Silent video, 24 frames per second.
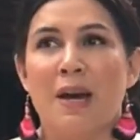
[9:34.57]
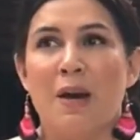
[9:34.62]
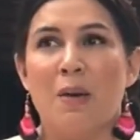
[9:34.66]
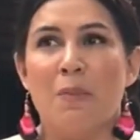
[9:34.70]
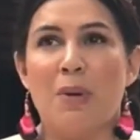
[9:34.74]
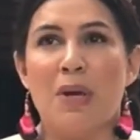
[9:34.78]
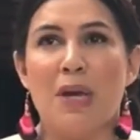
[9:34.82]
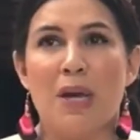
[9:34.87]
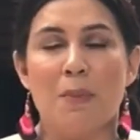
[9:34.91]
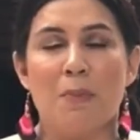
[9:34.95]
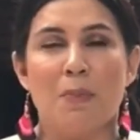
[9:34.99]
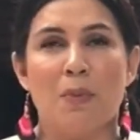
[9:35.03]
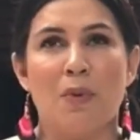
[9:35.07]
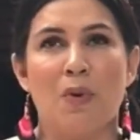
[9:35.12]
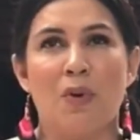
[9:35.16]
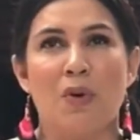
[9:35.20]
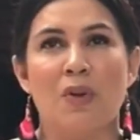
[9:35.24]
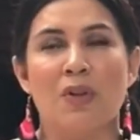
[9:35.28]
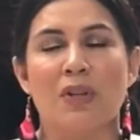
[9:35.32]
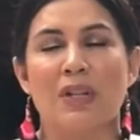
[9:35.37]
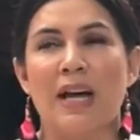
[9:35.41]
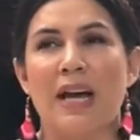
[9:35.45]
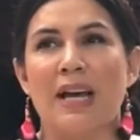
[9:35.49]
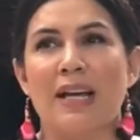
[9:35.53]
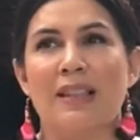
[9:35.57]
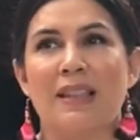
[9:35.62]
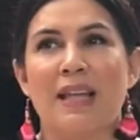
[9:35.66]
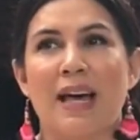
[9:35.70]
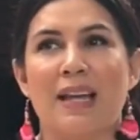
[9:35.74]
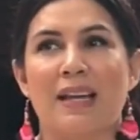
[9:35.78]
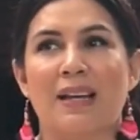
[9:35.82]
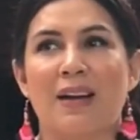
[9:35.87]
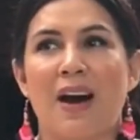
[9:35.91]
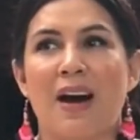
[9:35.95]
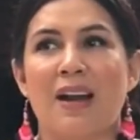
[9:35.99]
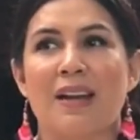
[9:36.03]
people like
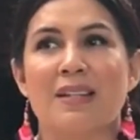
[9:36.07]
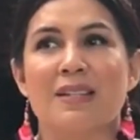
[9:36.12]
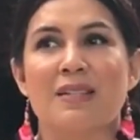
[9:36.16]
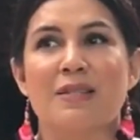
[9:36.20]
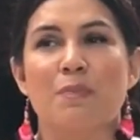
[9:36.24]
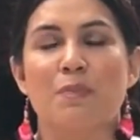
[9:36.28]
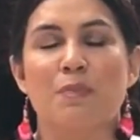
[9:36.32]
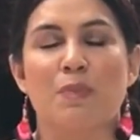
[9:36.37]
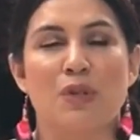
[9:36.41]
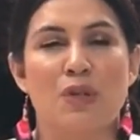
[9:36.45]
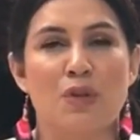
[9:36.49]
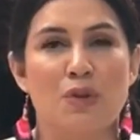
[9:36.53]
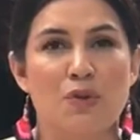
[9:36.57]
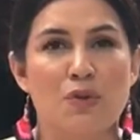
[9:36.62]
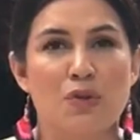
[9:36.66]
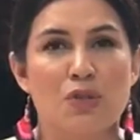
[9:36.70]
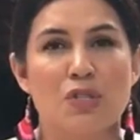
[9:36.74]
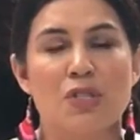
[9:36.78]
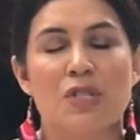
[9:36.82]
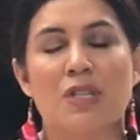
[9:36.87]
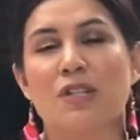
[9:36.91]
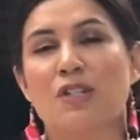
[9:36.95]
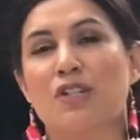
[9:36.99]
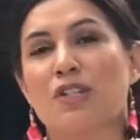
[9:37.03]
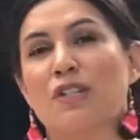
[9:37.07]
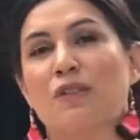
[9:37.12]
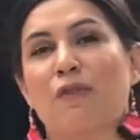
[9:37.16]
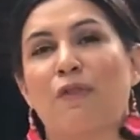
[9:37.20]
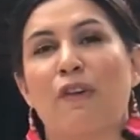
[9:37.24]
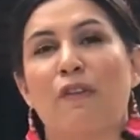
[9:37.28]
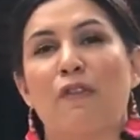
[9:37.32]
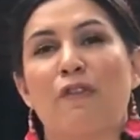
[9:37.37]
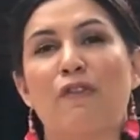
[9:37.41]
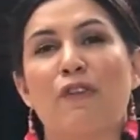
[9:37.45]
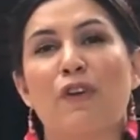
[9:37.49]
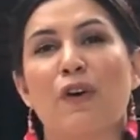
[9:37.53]
that God has used to just
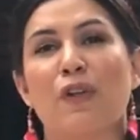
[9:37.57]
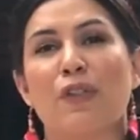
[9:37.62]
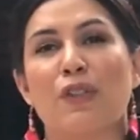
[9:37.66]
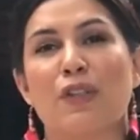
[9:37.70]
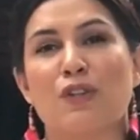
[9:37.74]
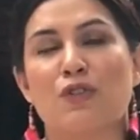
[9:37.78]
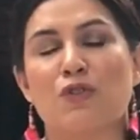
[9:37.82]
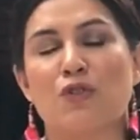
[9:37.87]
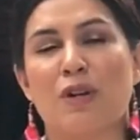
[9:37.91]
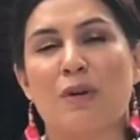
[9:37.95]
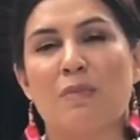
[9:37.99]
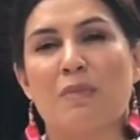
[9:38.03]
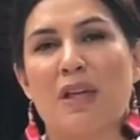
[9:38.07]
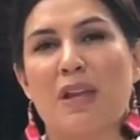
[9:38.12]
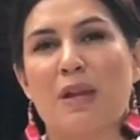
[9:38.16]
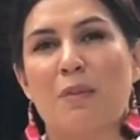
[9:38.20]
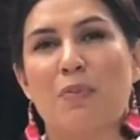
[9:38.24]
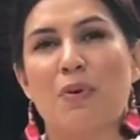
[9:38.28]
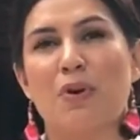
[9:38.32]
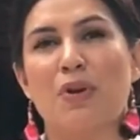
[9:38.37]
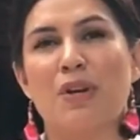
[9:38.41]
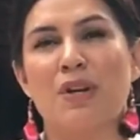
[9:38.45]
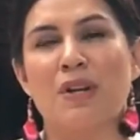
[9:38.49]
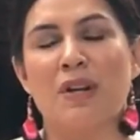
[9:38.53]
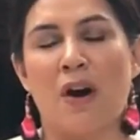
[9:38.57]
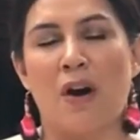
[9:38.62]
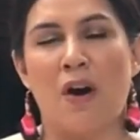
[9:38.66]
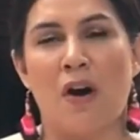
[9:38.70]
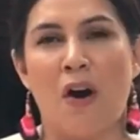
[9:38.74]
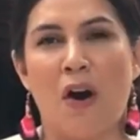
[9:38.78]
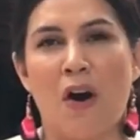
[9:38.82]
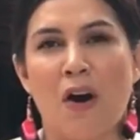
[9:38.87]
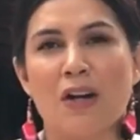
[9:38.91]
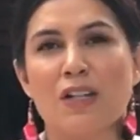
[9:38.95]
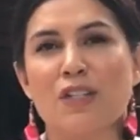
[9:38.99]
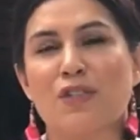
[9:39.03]
fulfill the dream that He put in our
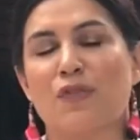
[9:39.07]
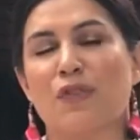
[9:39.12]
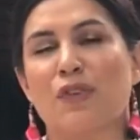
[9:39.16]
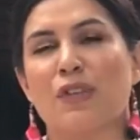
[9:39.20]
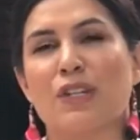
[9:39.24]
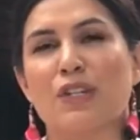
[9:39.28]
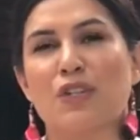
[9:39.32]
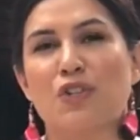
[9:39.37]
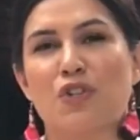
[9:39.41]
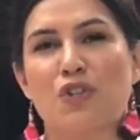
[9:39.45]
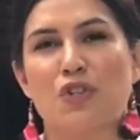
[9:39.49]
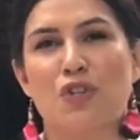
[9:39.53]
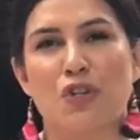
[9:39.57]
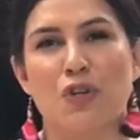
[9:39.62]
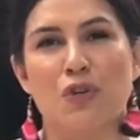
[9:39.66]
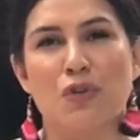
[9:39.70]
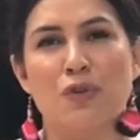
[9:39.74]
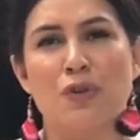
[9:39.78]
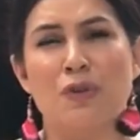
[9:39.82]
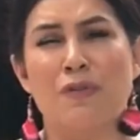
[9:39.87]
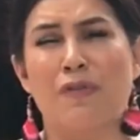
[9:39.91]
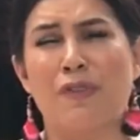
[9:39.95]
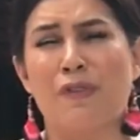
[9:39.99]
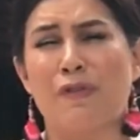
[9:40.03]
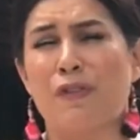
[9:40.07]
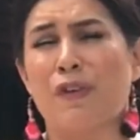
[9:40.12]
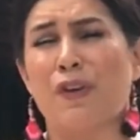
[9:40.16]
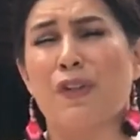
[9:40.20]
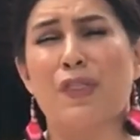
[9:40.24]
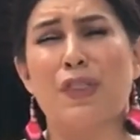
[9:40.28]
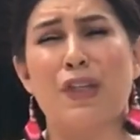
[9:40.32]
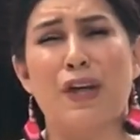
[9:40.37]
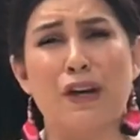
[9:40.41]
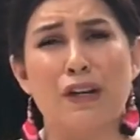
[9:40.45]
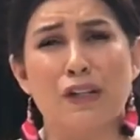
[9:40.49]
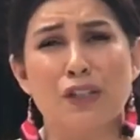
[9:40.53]
hearts for these children, fulfill
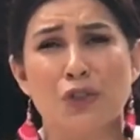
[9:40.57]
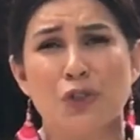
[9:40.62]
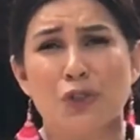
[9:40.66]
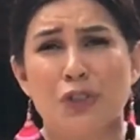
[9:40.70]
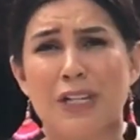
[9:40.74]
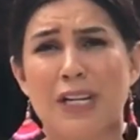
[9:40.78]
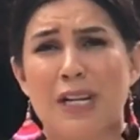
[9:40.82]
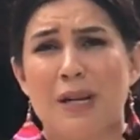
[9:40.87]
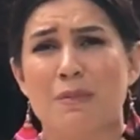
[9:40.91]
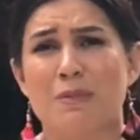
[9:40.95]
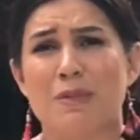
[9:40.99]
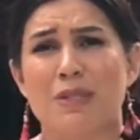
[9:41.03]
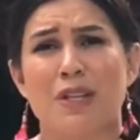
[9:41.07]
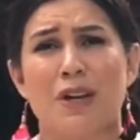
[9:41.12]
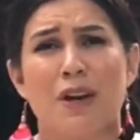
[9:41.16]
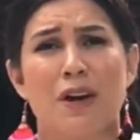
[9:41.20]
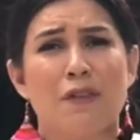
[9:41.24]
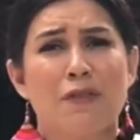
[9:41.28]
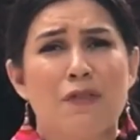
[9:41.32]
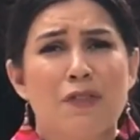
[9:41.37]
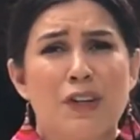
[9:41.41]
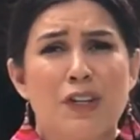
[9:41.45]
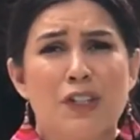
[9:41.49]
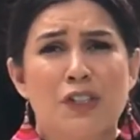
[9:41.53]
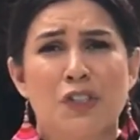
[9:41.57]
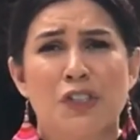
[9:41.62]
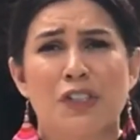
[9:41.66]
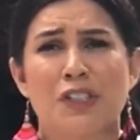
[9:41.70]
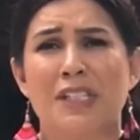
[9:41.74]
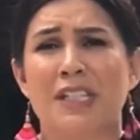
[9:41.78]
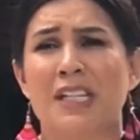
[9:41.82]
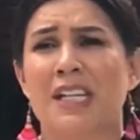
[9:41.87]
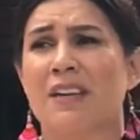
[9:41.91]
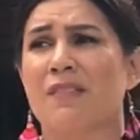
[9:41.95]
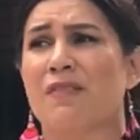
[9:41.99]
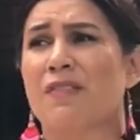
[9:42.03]
their dreams, their vision,
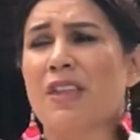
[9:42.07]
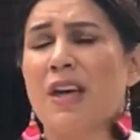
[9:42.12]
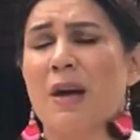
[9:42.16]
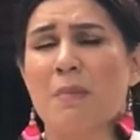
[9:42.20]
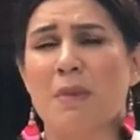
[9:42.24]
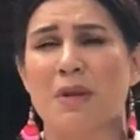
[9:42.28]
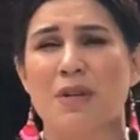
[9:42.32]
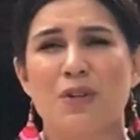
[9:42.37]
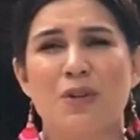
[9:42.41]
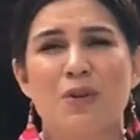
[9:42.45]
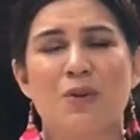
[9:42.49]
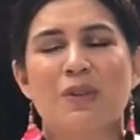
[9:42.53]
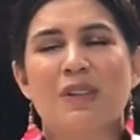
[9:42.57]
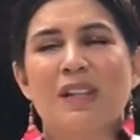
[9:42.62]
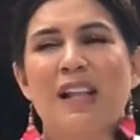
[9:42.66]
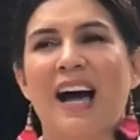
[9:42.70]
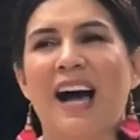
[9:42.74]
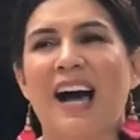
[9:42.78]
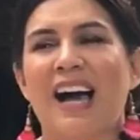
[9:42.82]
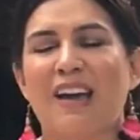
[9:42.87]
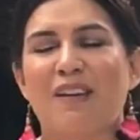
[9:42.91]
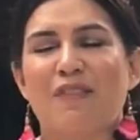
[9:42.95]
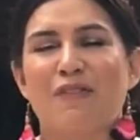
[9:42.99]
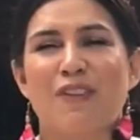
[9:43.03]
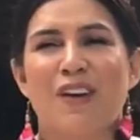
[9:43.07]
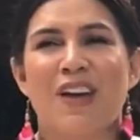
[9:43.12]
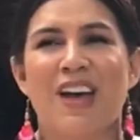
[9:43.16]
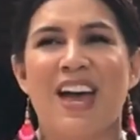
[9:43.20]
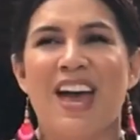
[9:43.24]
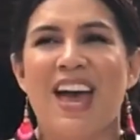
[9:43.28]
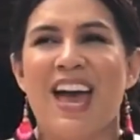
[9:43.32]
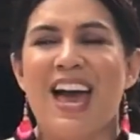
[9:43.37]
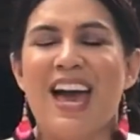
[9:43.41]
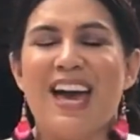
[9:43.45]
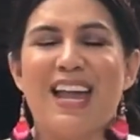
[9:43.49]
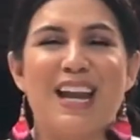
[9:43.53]
to give them a new life.
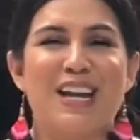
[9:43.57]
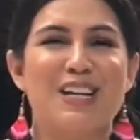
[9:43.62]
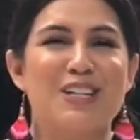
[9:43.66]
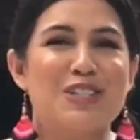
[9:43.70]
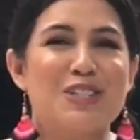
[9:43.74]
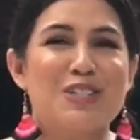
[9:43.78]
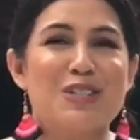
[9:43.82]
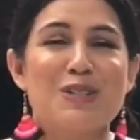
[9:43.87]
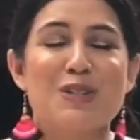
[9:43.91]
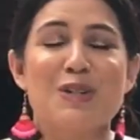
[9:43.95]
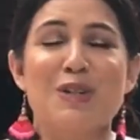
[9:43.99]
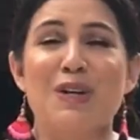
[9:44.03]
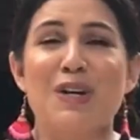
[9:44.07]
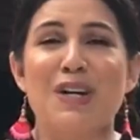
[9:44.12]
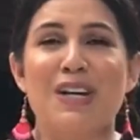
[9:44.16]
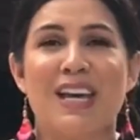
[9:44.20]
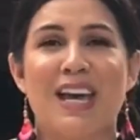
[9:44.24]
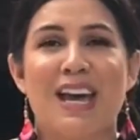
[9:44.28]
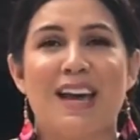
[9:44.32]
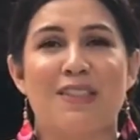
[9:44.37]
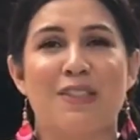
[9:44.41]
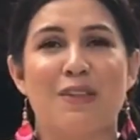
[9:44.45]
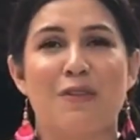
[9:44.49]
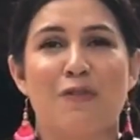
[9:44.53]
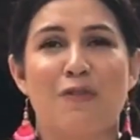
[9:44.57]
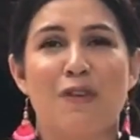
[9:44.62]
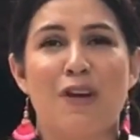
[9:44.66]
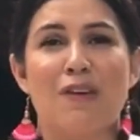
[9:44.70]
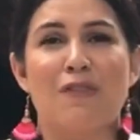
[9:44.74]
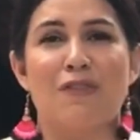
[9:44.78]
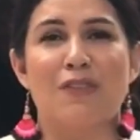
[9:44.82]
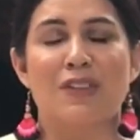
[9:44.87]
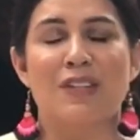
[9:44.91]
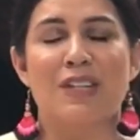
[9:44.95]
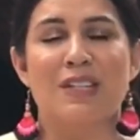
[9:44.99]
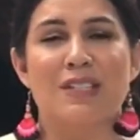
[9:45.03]
And I just look at the
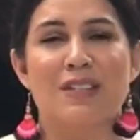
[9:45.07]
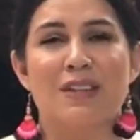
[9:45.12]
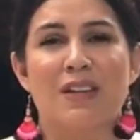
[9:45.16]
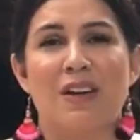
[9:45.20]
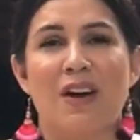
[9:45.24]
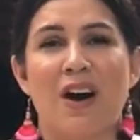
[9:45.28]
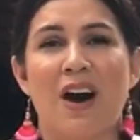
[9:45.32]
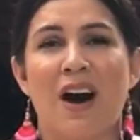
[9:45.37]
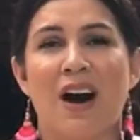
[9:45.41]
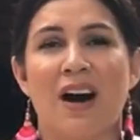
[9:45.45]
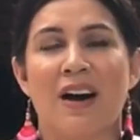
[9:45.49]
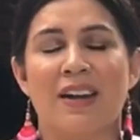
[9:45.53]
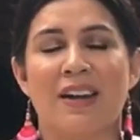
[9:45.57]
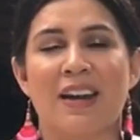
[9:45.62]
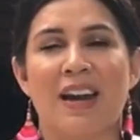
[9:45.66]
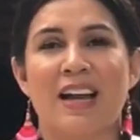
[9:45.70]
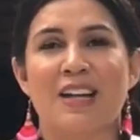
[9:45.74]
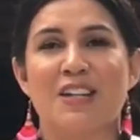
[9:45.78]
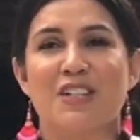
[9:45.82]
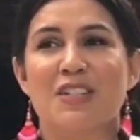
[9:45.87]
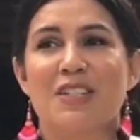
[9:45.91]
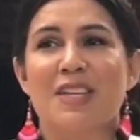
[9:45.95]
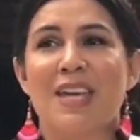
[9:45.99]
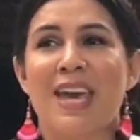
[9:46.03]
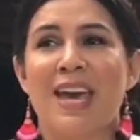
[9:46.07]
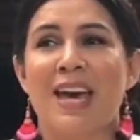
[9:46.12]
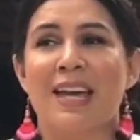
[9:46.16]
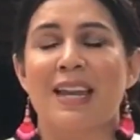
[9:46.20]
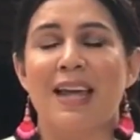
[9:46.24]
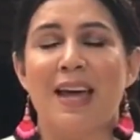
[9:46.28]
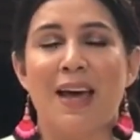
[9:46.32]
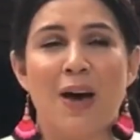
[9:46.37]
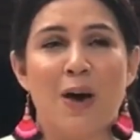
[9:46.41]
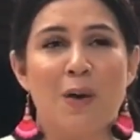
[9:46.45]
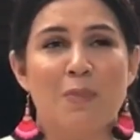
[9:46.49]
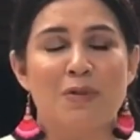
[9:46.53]
faithfulness of God, and I just can't
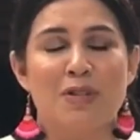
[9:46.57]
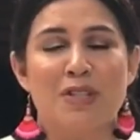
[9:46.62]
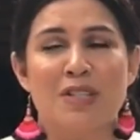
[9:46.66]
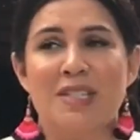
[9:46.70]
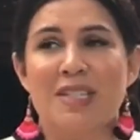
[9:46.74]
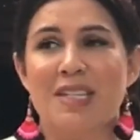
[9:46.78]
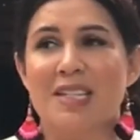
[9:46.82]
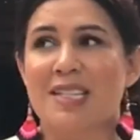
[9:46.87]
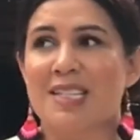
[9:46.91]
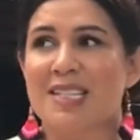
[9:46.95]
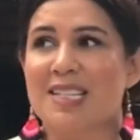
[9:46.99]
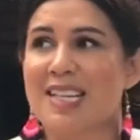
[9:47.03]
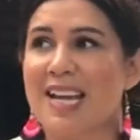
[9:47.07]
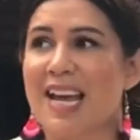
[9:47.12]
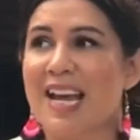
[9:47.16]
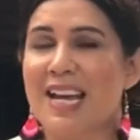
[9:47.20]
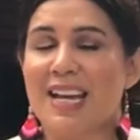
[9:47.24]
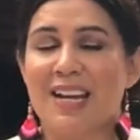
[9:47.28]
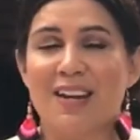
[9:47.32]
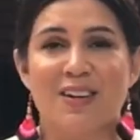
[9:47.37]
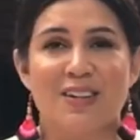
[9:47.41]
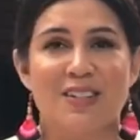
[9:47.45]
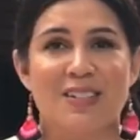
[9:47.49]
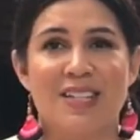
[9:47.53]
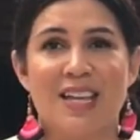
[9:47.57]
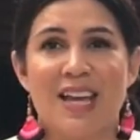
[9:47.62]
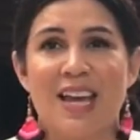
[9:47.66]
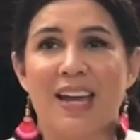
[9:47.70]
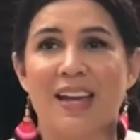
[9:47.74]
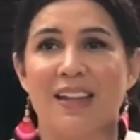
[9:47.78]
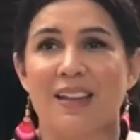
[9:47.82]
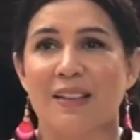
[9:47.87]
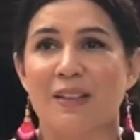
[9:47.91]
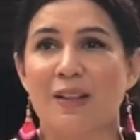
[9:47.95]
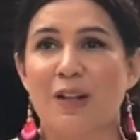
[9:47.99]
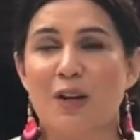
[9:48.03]
help just to stay here
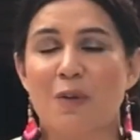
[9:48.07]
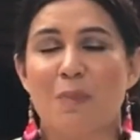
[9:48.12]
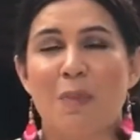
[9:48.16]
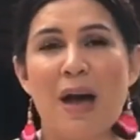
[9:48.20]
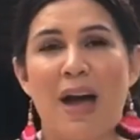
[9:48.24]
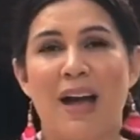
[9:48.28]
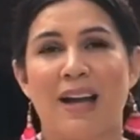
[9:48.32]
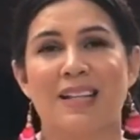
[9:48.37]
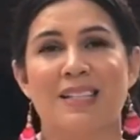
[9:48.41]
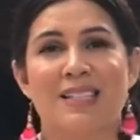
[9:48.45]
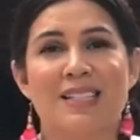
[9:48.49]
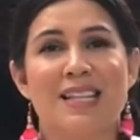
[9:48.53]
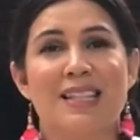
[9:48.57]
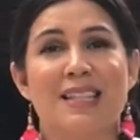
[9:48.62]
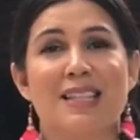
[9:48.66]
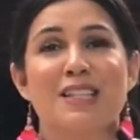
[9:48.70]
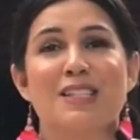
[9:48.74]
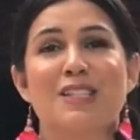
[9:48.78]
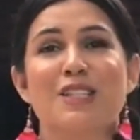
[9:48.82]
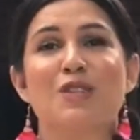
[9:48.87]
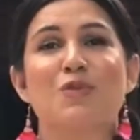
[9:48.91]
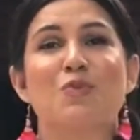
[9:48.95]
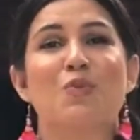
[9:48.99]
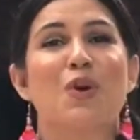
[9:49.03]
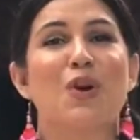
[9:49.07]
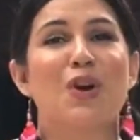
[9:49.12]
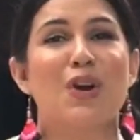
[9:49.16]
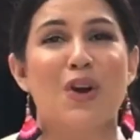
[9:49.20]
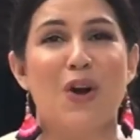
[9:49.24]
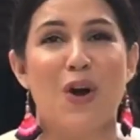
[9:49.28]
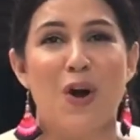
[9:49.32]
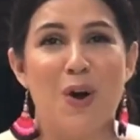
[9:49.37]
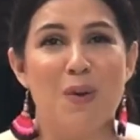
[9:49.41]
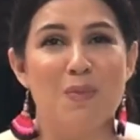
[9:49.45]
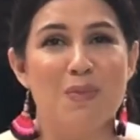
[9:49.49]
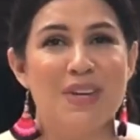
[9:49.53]
and look back and say, this is where it
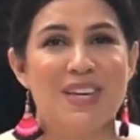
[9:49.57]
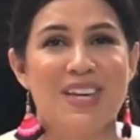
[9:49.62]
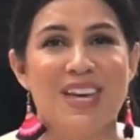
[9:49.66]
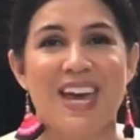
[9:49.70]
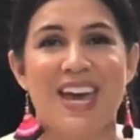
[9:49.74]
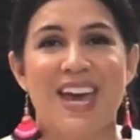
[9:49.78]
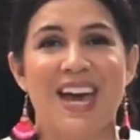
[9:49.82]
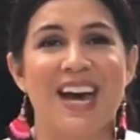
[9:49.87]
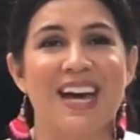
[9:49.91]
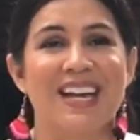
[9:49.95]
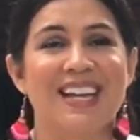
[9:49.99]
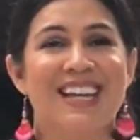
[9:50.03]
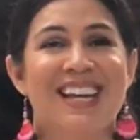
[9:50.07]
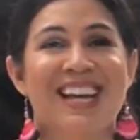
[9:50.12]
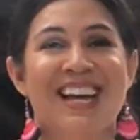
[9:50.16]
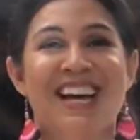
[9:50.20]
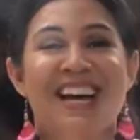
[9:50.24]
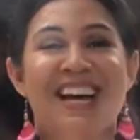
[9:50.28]
all began.